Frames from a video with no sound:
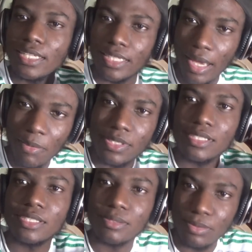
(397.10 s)
that was
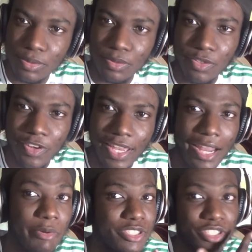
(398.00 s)
a smooth one, right?
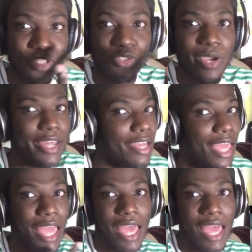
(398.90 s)
That was just trying to